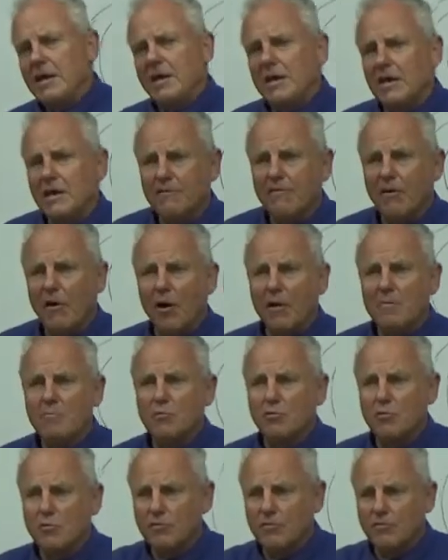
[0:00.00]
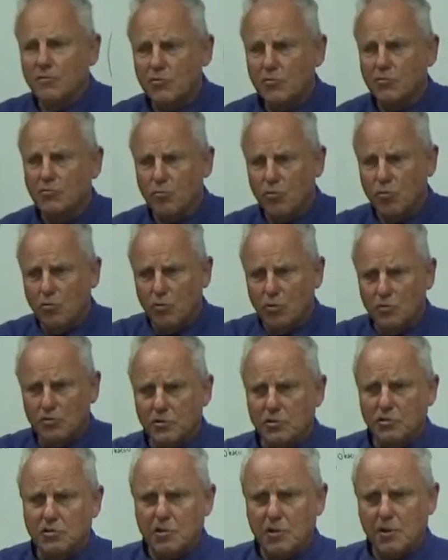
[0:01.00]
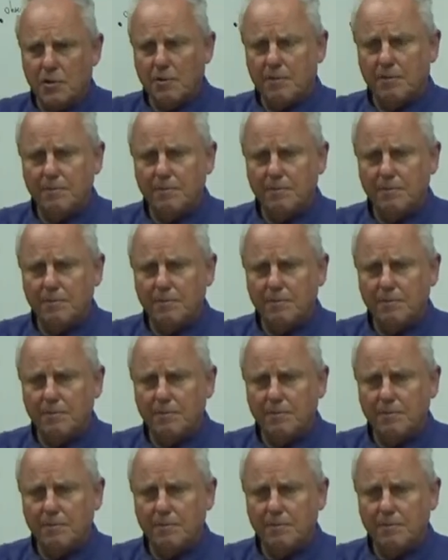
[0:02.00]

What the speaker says: If I move towards